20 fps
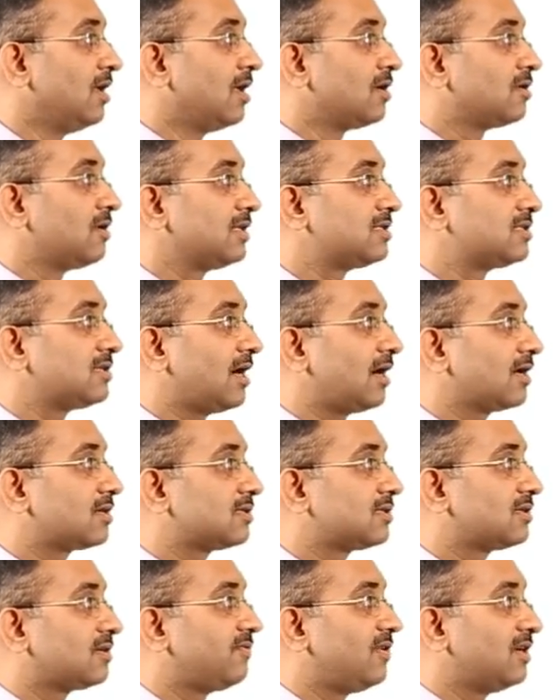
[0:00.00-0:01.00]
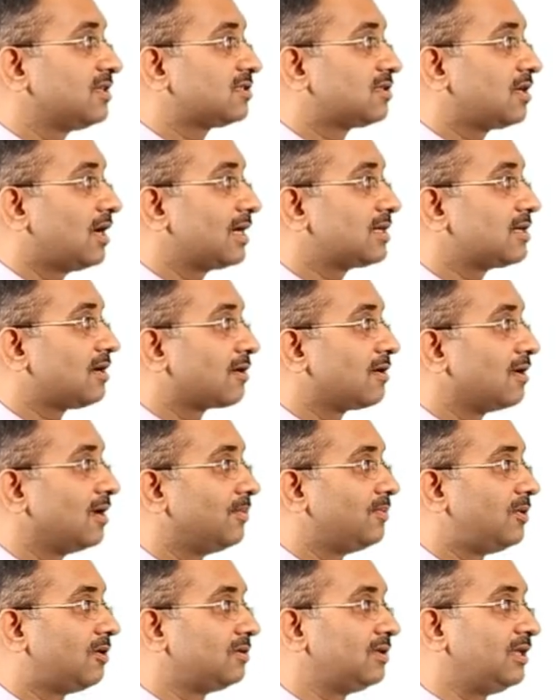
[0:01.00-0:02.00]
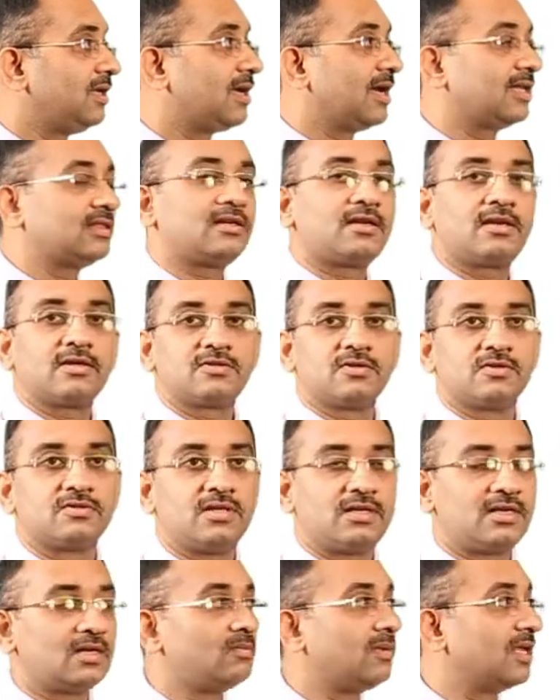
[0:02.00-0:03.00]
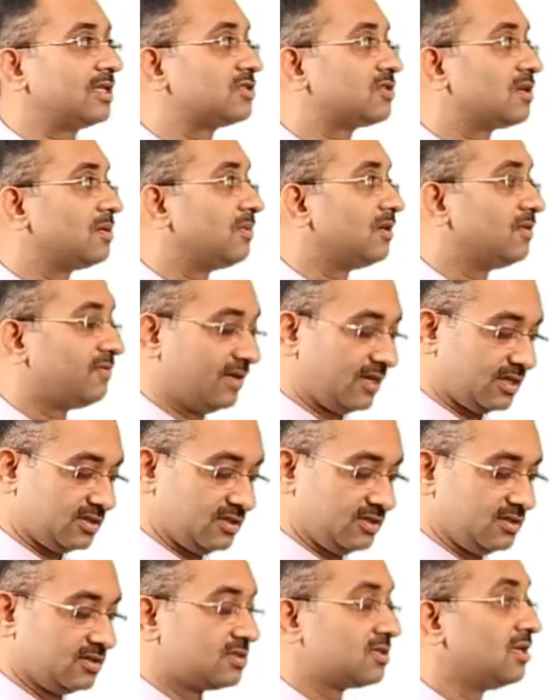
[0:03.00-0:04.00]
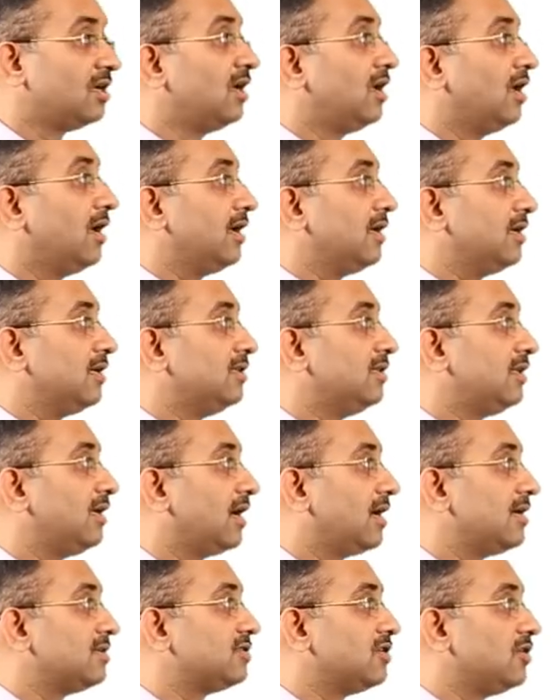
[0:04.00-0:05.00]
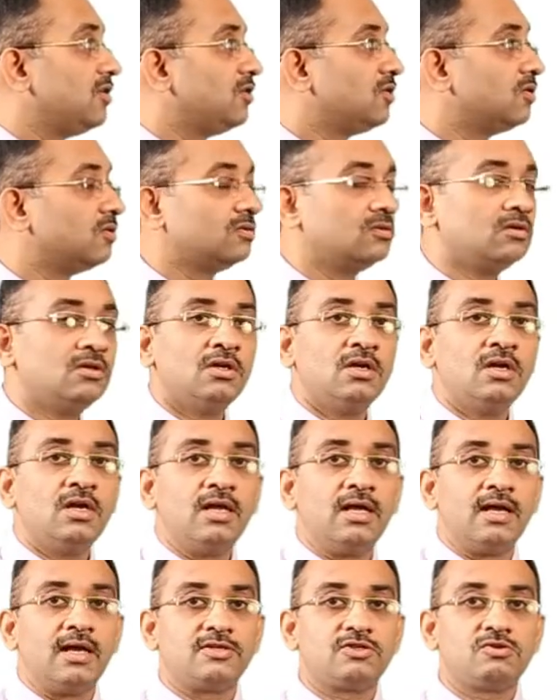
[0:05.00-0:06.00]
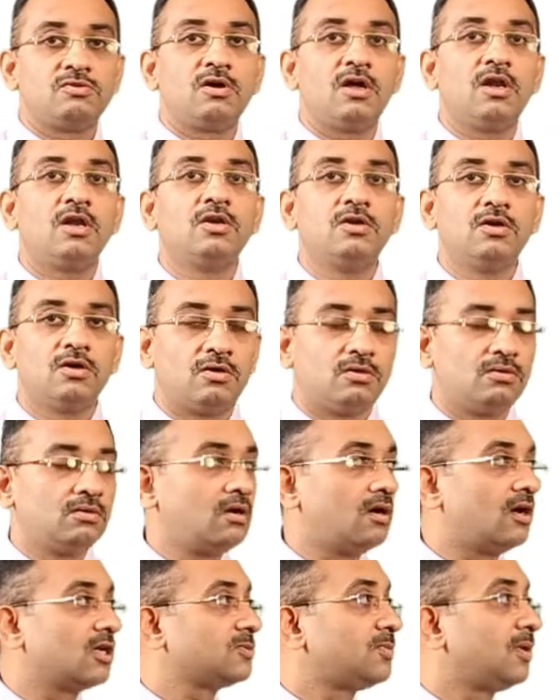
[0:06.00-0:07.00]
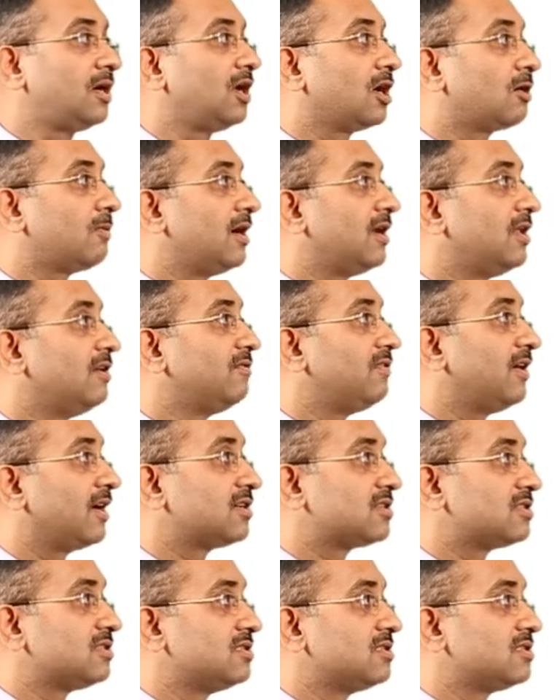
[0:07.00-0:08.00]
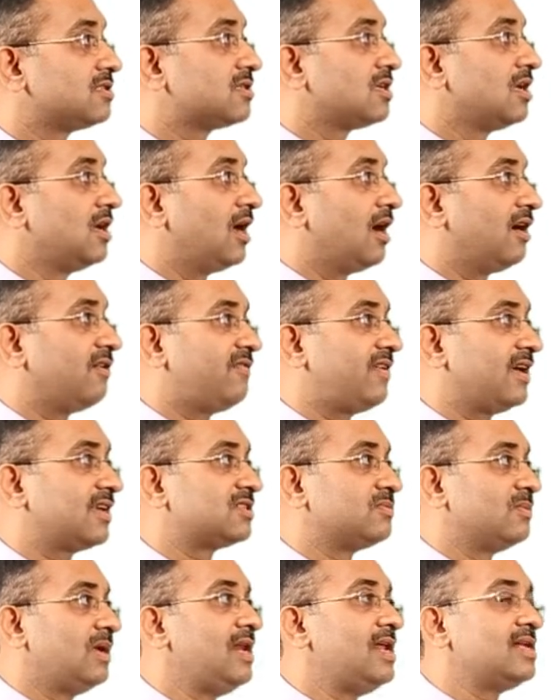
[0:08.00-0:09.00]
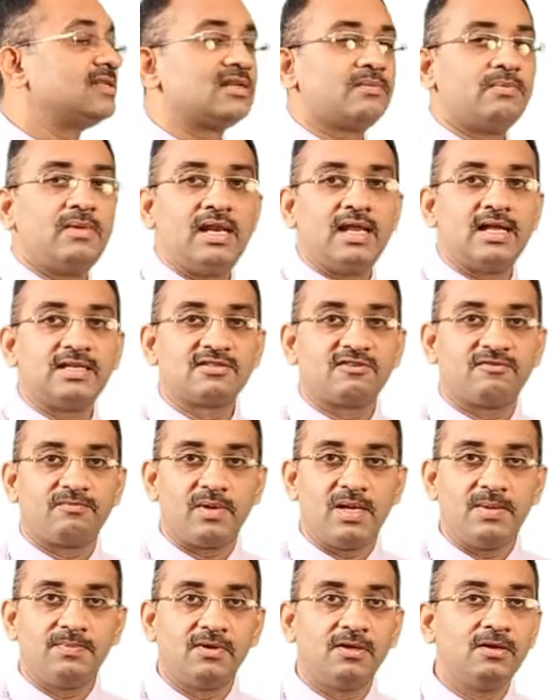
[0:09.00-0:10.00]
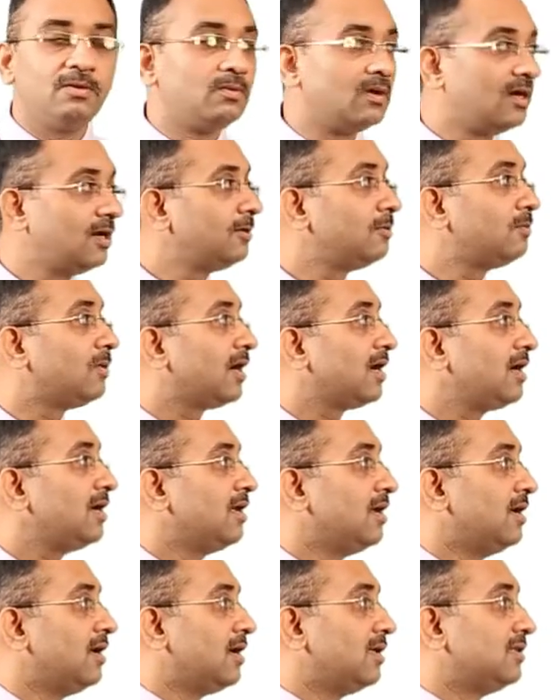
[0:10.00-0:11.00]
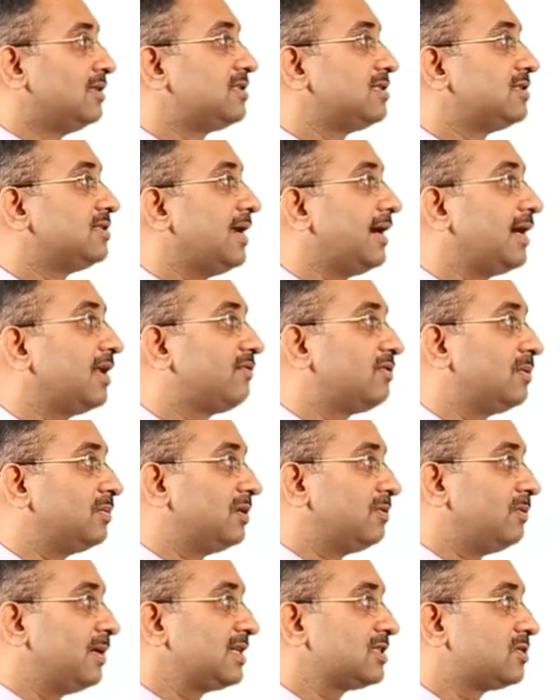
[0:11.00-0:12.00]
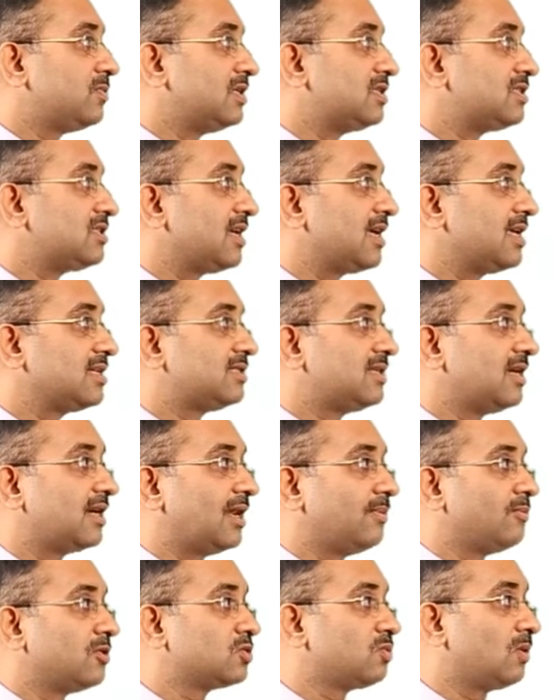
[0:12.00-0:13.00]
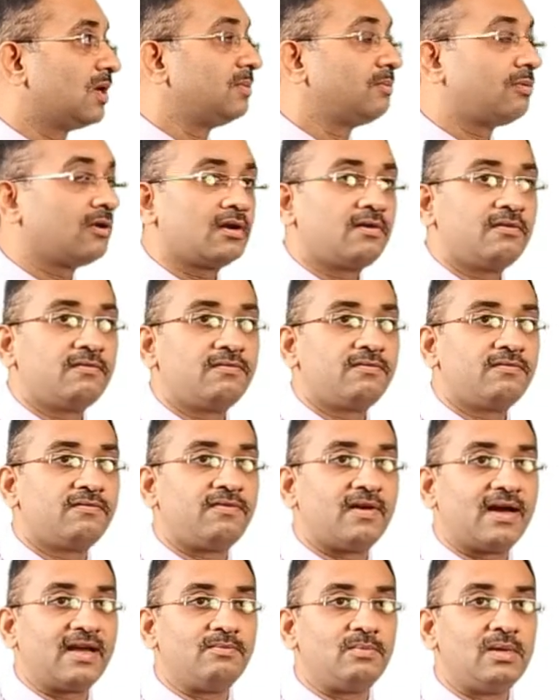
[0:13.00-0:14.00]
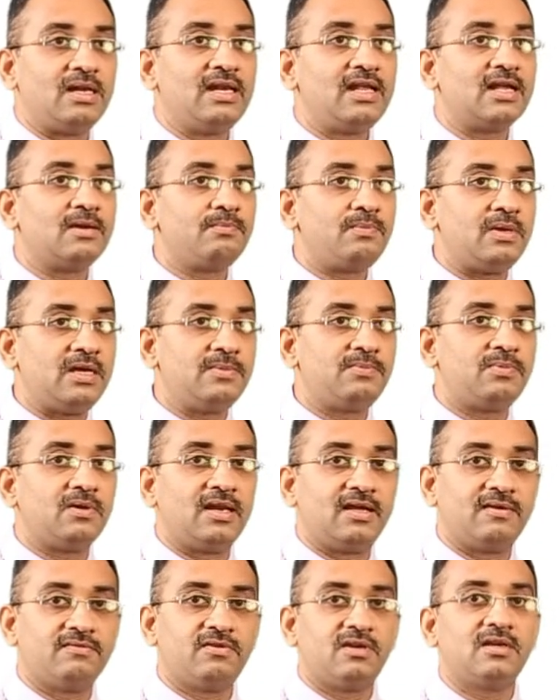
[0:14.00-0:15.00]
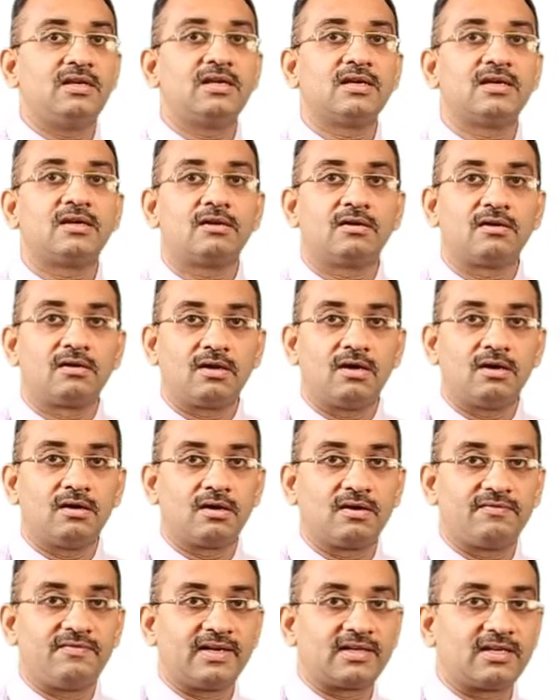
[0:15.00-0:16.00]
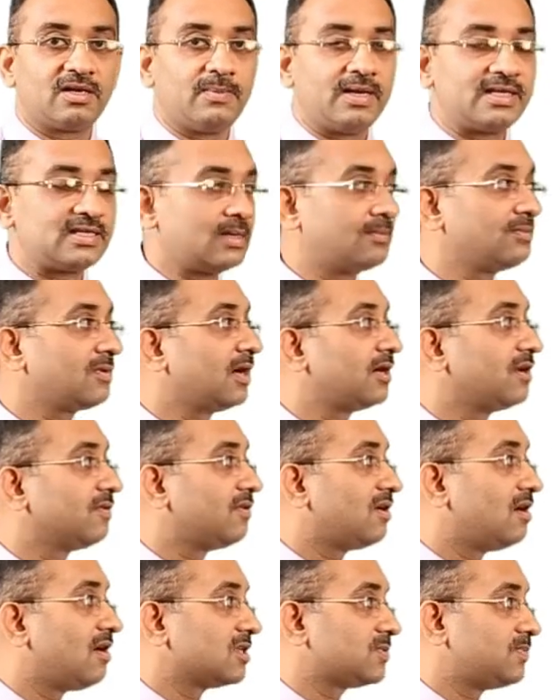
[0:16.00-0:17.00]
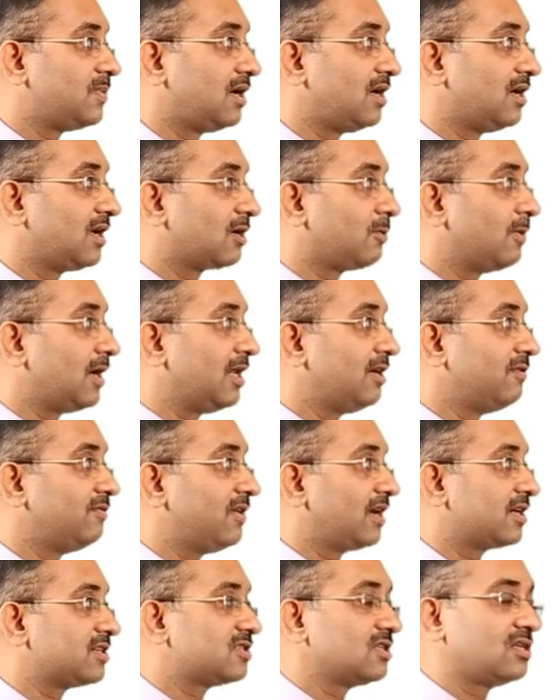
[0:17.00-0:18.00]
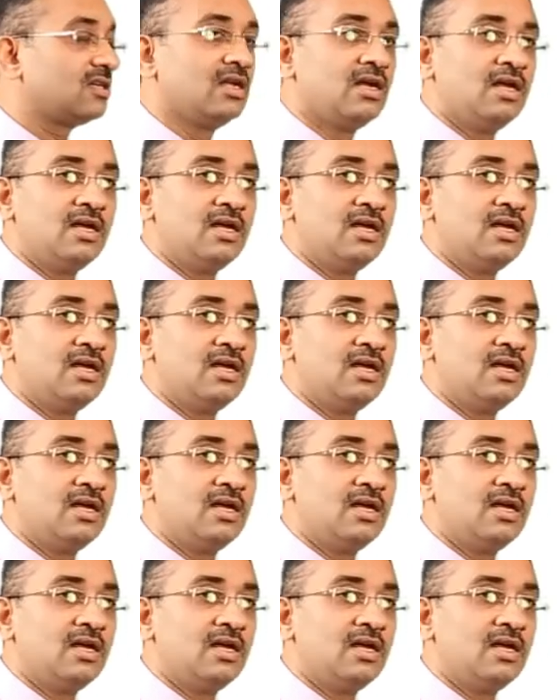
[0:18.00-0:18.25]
Let's start talking about the catheter-associated bloodstream infections in the ICU. As you all know, hospital-acquired infections affects millions and millions of people worldwide. This is data from the West which says that almost 1.5 million people every year are affected by some kind of a hospital-acquired infection.